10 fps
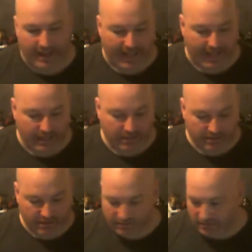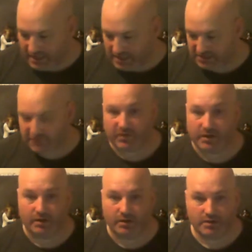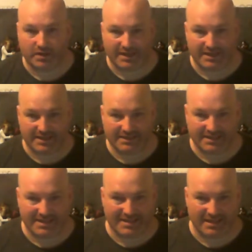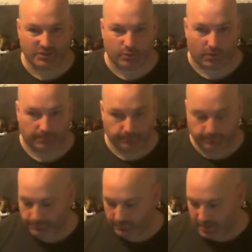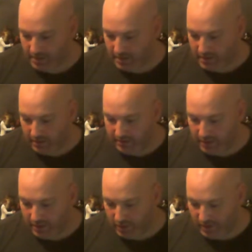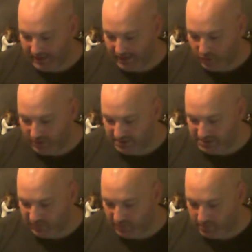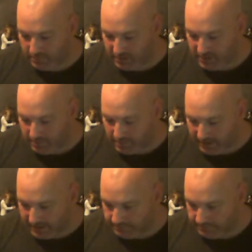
And the last figure is this one. Now, I got this from eBay.